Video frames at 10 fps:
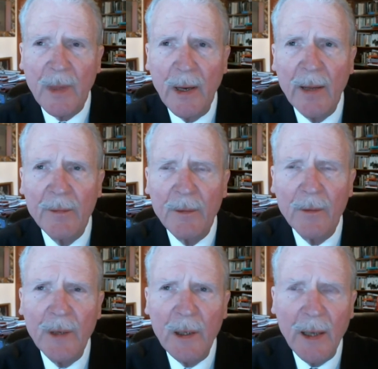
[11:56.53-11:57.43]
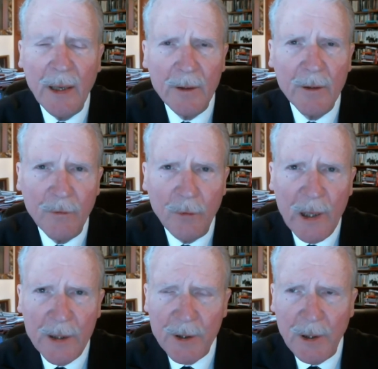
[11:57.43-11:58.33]
And the end of
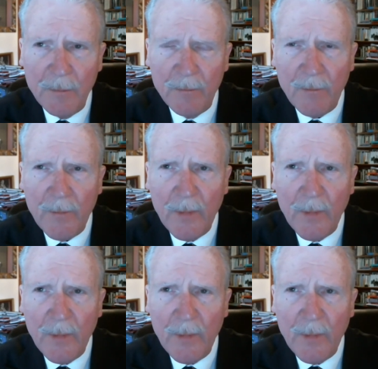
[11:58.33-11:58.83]
reason,